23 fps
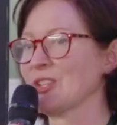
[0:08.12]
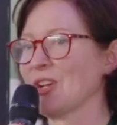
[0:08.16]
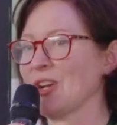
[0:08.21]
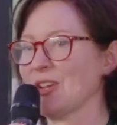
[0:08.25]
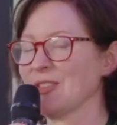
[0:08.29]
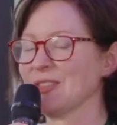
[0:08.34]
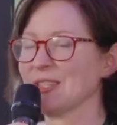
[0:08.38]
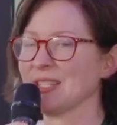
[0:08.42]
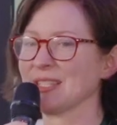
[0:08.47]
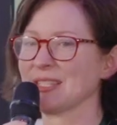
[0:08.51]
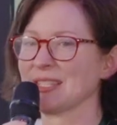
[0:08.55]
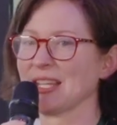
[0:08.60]
on
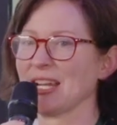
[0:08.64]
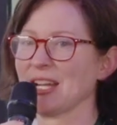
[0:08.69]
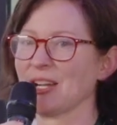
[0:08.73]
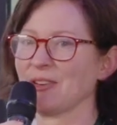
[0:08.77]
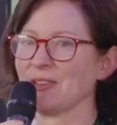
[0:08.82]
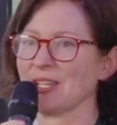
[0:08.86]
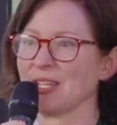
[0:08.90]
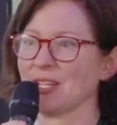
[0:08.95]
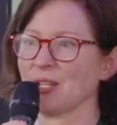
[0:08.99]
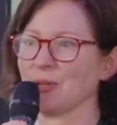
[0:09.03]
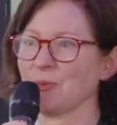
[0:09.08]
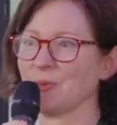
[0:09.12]
this
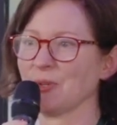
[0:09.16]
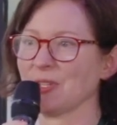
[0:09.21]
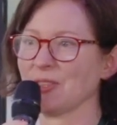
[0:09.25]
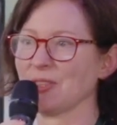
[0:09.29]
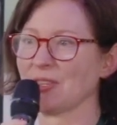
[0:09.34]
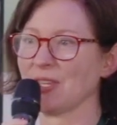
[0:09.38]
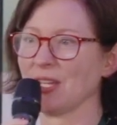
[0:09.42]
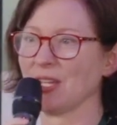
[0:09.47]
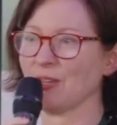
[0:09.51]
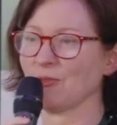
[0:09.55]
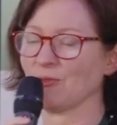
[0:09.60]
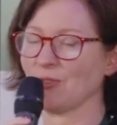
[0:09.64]
area with
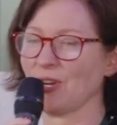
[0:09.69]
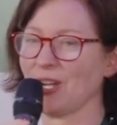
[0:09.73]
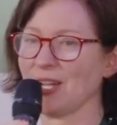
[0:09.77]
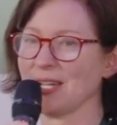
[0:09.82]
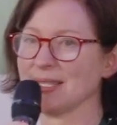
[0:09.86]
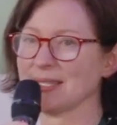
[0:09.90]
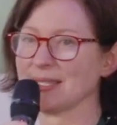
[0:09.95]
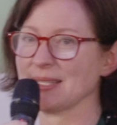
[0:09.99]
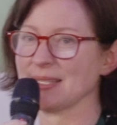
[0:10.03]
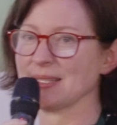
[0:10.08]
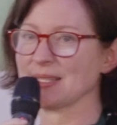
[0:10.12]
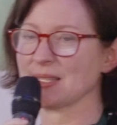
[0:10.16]
RISE
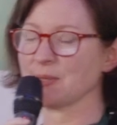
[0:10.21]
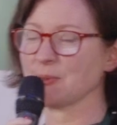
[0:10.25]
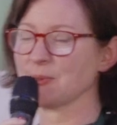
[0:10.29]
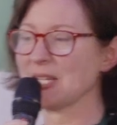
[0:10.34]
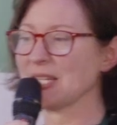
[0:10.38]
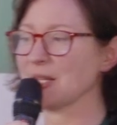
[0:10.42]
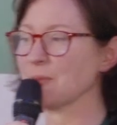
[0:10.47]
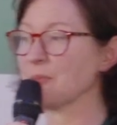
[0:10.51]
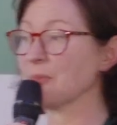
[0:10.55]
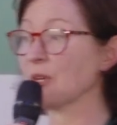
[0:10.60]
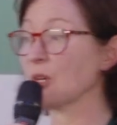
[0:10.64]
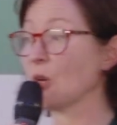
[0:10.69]
in Sweden,
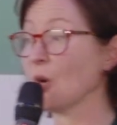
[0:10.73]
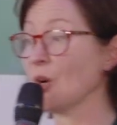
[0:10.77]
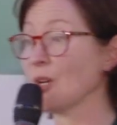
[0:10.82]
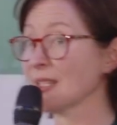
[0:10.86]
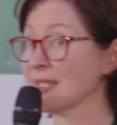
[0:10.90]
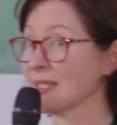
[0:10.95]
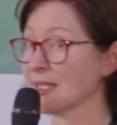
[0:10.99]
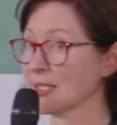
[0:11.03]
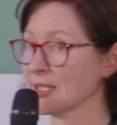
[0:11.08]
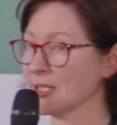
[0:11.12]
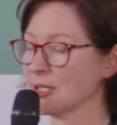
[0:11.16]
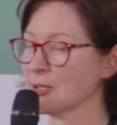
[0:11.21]
but
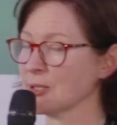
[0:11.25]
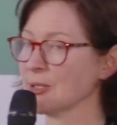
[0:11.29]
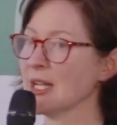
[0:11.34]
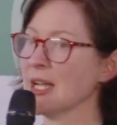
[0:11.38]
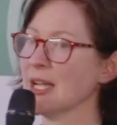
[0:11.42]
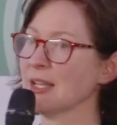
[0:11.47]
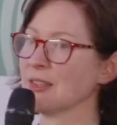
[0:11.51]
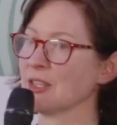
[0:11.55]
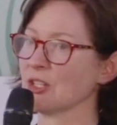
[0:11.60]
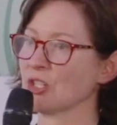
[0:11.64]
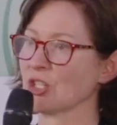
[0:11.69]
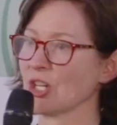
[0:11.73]
also the
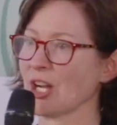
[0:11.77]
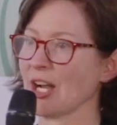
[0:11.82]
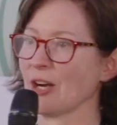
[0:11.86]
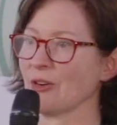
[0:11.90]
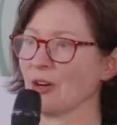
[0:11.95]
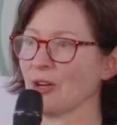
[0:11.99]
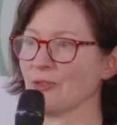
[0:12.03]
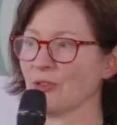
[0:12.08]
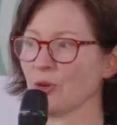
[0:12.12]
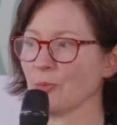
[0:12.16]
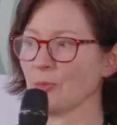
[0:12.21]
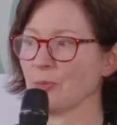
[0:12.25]
Chair
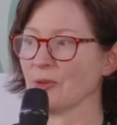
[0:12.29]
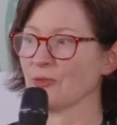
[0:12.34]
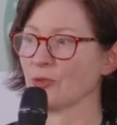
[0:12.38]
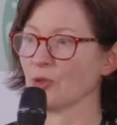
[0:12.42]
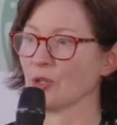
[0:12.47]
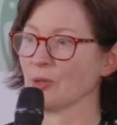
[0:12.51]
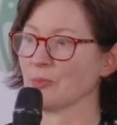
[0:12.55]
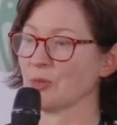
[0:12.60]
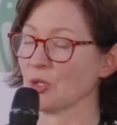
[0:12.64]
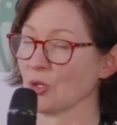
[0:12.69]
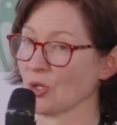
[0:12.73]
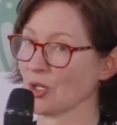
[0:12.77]
of OpenForum
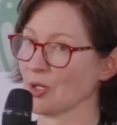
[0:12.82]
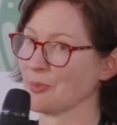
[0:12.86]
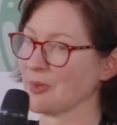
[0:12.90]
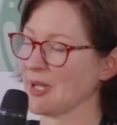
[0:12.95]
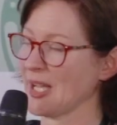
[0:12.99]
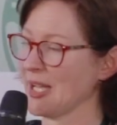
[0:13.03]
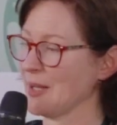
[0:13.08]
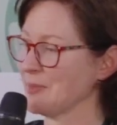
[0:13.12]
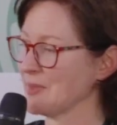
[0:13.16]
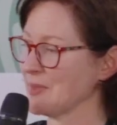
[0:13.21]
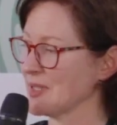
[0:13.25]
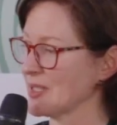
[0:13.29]
Europe.
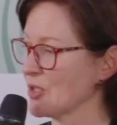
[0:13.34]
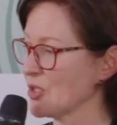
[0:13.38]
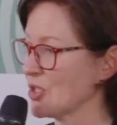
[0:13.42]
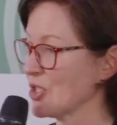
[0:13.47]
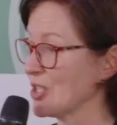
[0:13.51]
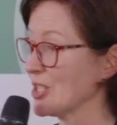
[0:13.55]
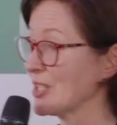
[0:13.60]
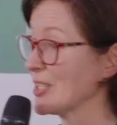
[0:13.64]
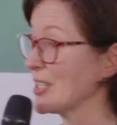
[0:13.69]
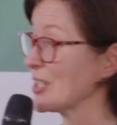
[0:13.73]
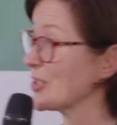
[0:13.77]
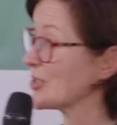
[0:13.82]
So she's
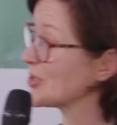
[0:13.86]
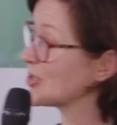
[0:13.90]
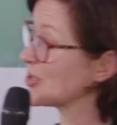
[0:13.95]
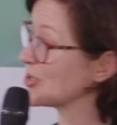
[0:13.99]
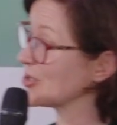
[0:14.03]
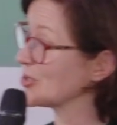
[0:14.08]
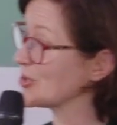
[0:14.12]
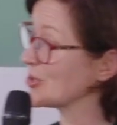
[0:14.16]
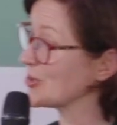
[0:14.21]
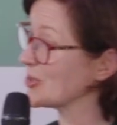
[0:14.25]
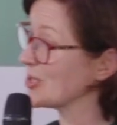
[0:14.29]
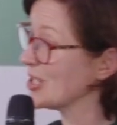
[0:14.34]
here to
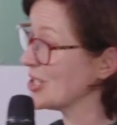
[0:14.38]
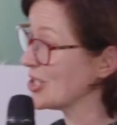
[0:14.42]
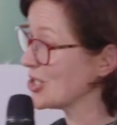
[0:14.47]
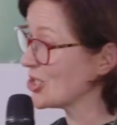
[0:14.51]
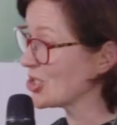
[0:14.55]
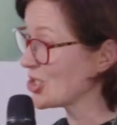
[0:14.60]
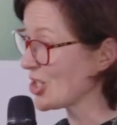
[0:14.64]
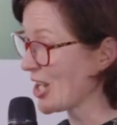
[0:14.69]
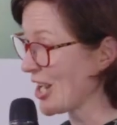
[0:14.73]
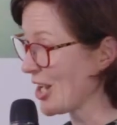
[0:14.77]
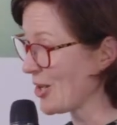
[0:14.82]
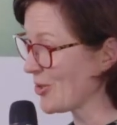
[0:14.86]

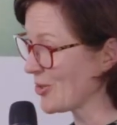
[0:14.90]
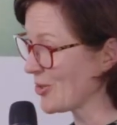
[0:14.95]
share